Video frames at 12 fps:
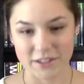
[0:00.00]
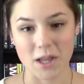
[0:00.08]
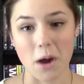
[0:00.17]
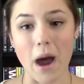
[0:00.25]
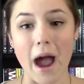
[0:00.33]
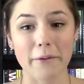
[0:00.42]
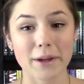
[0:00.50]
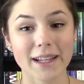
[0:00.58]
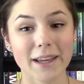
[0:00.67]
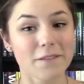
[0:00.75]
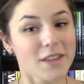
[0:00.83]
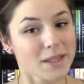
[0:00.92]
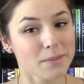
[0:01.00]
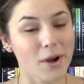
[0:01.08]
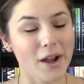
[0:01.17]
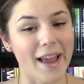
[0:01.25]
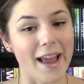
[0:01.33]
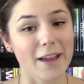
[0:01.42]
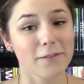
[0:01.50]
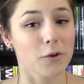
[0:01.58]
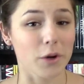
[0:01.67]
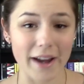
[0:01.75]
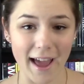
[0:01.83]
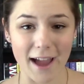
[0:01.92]
So I would give this book a
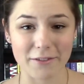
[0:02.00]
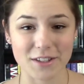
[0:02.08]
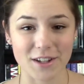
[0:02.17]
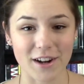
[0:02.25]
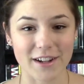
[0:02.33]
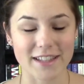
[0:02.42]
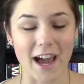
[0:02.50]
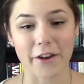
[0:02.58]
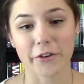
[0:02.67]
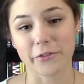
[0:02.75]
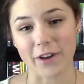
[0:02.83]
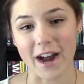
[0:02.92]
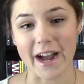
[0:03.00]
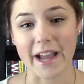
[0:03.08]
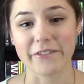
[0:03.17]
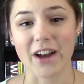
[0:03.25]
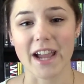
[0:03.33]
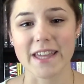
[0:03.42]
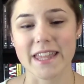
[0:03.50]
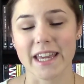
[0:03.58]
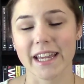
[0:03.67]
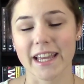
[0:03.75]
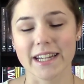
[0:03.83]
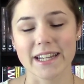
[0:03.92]
four and a half stars out of five. I
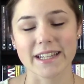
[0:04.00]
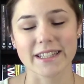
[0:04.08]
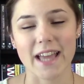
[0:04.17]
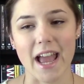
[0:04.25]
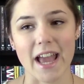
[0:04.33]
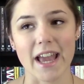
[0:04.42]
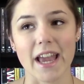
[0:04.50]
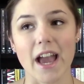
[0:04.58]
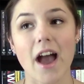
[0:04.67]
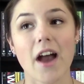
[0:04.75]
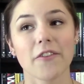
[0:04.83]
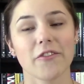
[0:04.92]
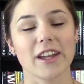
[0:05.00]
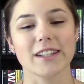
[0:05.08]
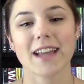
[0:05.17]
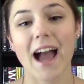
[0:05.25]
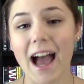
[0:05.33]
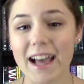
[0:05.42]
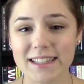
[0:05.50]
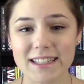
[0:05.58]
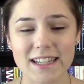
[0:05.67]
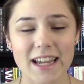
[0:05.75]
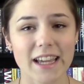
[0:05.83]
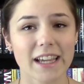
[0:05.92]
think it is a
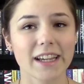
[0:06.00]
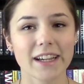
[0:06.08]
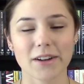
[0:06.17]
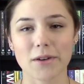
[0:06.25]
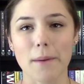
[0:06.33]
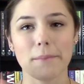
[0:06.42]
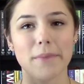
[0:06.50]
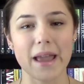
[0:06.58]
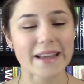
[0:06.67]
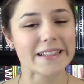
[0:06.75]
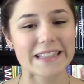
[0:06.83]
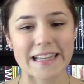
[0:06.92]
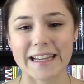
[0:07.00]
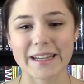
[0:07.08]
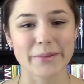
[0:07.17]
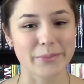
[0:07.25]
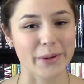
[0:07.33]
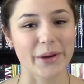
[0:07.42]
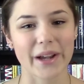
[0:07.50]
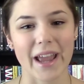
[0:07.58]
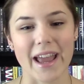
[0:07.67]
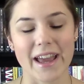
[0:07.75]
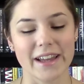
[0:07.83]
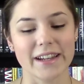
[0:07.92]
fantastic, amazing book
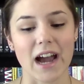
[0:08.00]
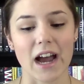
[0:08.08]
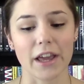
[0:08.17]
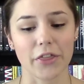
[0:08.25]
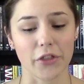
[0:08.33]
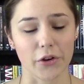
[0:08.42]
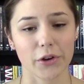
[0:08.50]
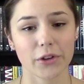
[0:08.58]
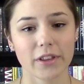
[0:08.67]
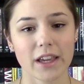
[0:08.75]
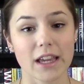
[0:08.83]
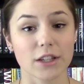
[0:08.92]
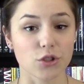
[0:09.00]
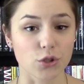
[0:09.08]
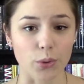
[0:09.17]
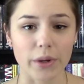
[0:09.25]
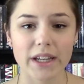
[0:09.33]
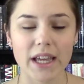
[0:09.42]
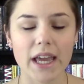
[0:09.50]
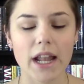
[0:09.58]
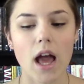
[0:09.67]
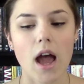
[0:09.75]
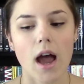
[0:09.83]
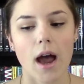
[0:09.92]
and I thoroughly enjoyed it.
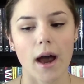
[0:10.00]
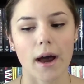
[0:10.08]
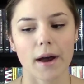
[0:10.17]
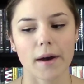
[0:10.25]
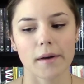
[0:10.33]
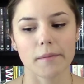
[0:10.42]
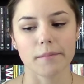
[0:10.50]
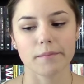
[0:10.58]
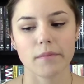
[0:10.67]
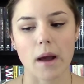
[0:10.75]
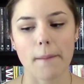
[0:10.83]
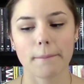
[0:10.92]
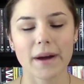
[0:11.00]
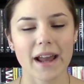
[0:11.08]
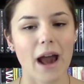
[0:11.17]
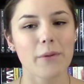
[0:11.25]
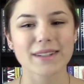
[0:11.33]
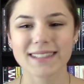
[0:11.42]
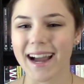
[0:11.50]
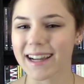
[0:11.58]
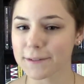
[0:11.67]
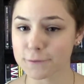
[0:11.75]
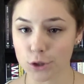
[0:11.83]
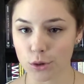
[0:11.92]
Um, but I was
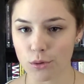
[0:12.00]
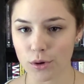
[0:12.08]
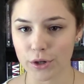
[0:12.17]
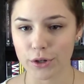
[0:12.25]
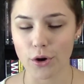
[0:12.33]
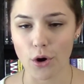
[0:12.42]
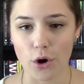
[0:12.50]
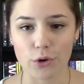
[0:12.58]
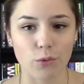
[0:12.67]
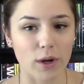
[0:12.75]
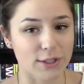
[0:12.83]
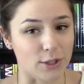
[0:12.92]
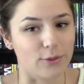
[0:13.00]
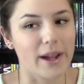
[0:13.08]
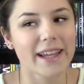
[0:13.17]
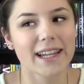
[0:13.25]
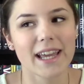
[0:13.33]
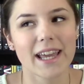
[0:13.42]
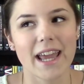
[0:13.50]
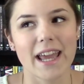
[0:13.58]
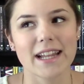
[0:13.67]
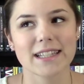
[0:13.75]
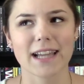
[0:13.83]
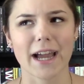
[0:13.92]
kind of torn on what to rate it
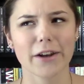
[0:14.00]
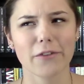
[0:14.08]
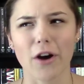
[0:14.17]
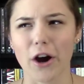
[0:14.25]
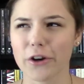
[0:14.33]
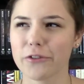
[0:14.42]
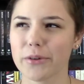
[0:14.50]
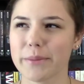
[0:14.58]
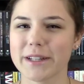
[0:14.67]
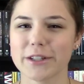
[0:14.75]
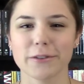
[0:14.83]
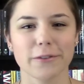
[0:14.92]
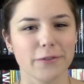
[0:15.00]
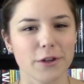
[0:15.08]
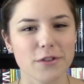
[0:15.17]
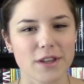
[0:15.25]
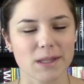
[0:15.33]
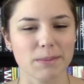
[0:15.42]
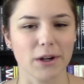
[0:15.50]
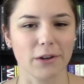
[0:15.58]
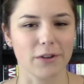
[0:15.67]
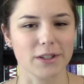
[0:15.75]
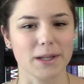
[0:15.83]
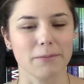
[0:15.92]
and it's kind of hard for me to review this book
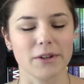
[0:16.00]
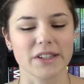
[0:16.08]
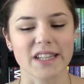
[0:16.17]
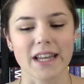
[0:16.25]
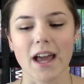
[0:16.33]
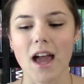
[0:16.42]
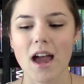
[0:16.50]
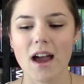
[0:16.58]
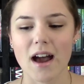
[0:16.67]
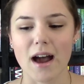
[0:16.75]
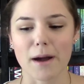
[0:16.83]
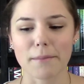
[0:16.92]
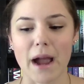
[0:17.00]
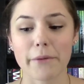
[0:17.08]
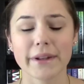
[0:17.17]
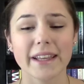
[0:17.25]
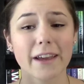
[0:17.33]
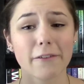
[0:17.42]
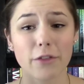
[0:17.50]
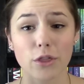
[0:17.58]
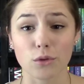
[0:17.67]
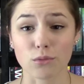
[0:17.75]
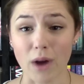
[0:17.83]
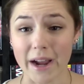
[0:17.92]
for some reason. Um, I would give
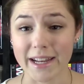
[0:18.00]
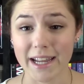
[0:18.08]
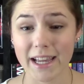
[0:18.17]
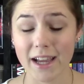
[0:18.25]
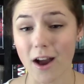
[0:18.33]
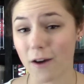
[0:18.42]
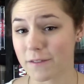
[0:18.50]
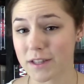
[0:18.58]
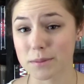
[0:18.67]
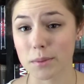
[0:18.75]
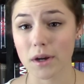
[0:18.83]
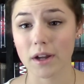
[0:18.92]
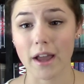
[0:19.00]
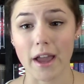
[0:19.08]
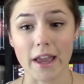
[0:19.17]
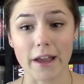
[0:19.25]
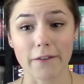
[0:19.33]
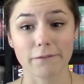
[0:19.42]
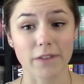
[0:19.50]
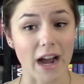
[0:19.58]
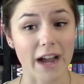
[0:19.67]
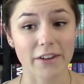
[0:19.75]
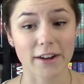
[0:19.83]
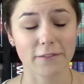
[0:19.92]
the writing of this book a
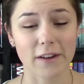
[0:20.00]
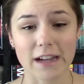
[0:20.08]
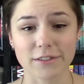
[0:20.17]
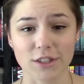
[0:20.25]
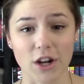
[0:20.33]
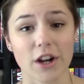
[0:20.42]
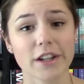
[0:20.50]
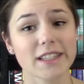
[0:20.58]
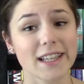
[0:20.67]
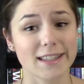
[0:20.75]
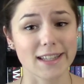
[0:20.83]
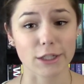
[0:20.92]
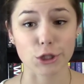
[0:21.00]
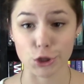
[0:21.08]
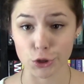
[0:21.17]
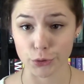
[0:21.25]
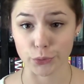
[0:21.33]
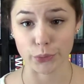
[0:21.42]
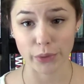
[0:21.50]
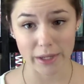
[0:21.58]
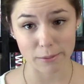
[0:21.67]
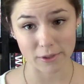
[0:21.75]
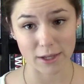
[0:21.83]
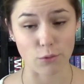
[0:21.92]
5 out of 5 stars. It's
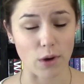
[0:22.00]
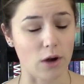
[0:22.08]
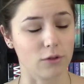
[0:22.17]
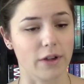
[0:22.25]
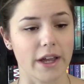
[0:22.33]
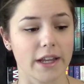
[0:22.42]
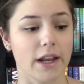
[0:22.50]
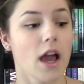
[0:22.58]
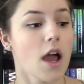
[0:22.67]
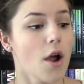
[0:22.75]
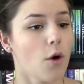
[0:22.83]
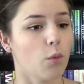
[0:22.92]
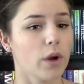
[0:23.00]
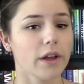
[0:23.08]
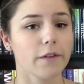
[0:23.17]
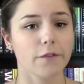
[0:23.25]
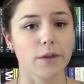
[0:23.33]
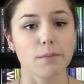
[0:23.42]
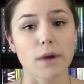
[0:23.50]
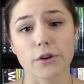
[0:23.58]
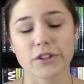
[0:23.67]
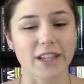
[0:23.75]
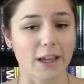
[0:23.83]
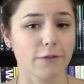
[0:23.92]
extremely well written. One of the
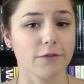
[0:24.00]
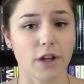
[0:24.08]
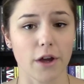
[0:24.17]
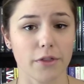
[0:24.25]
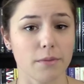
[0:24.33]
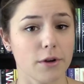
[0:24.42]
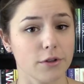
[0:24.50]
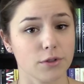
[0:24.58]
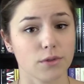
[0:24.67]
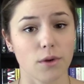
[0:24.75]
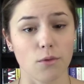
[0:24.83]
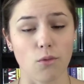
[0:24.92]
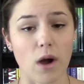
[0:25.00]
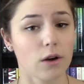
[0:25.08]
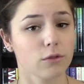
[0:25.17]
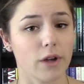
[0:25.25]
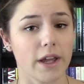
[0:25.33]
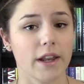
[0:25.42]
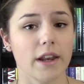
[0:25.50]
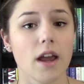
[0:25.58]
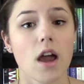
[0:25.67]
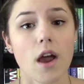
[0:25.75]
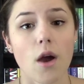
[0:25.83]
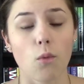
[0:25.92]
most, if not the most, well
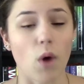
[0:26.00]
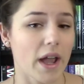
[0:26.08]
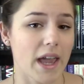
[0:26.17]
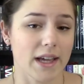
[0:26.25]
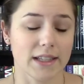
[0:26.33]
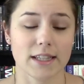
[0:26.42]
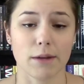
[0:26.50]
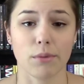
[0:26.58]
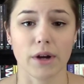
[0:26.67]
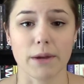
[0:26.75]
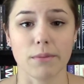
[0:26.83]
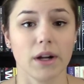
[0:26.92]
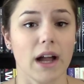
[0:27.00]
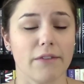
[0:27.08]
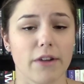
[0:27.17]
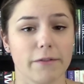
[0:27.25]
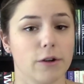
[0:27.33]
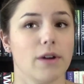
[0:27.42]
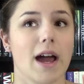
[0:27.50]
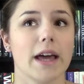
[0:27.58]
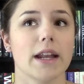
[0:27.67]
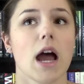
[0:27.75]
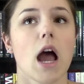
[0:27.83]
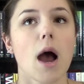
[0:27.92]
written YA contemporary book I've ever
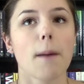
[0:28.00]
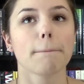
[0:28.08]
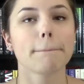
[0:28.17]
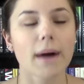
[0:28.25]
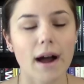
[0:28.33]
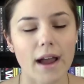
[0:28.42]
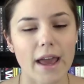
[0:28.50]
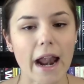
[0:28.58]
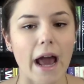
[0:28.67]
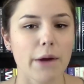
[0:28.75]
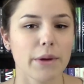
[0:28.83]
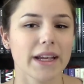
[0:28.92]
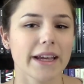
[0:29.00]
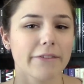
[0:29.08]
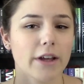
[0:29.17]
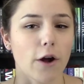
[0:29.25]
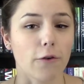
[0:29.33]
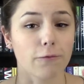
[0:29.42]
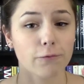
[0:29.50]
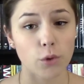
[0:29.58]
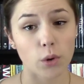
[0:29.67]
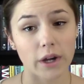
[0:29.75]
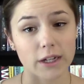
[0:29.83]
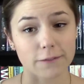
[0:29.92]
read but I would give it a
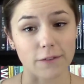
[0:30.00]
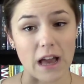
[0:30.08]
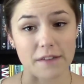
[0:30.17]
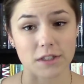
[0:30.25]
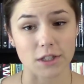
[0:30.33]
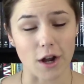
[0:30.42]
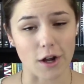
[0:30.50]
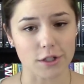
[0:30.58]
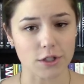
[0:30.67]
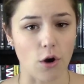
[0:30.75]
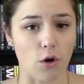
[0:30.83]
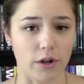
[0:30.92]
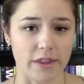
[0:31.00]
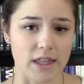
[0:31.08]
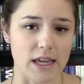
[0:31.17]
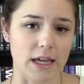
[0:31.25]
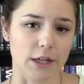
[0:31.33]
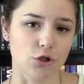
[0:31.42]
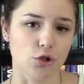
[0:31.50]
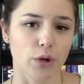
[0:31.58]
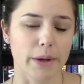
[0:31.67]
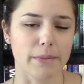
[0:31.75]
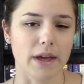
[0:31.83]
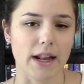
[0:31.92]
4 out of 5 stars on the
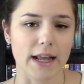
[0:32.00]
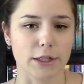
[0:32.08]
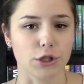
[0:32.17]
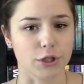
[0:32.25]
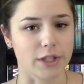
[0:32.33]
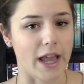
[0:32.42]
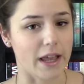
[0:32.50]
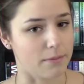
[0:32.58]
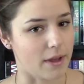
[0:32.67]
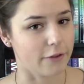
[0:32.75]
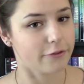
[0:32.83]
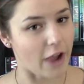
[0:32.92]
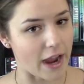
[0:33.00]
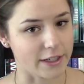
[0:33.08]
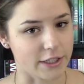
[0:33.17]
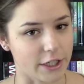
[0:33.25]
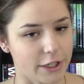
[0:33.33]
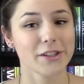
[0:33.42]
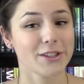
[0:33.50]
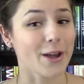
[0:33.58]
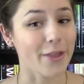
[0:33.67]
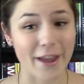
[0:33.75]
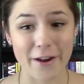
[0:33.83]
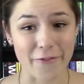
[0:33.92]
enjoyment entertainment factor.
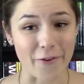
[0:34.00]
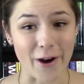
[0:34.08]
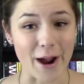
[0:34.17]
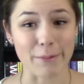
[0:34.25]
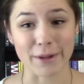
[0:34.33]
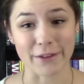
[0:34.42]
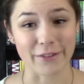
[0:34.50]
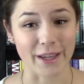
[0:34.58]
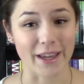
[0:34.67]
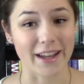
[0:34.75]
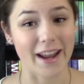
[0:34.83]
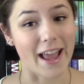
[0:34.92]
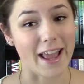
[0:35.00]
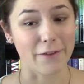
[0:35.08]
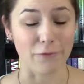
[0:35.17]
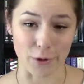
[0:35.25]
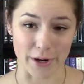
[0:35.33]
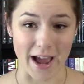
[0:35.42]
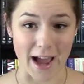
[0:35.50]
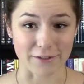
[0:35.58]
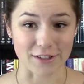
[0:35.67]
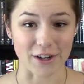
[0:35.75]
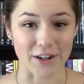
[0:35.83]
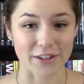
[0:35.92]
So therefore, I'm giving it a 4.5
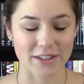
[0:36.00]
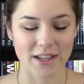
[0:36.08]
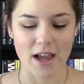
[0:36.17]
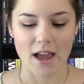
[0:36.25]
stars.